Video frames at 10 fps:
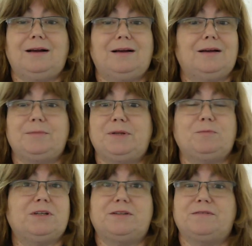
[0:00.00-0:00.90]
I
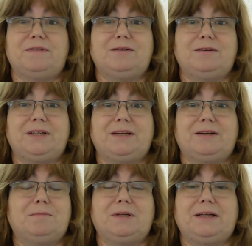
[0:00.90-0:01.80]
mean, words fail me
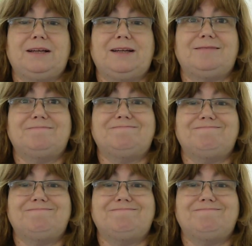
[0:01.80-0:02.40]
completely.